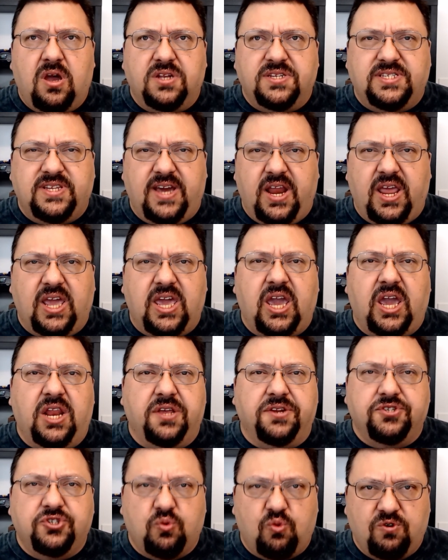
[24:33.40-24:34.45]

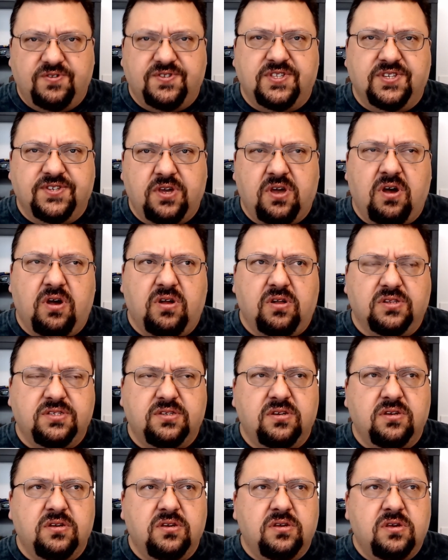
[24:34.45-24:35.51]
dedicated towards this cult,
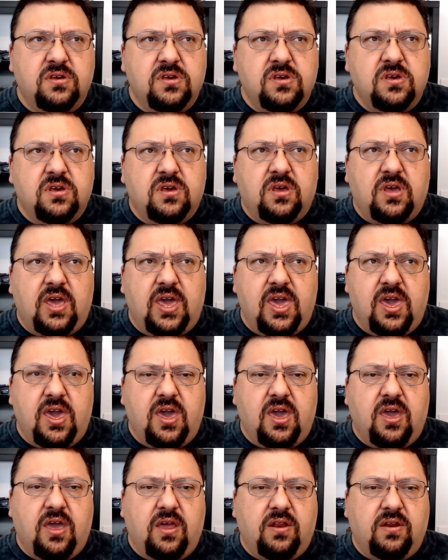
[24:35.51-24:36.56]

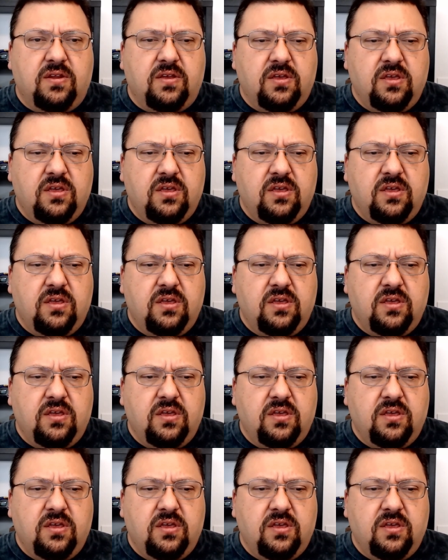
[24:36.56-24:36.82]
and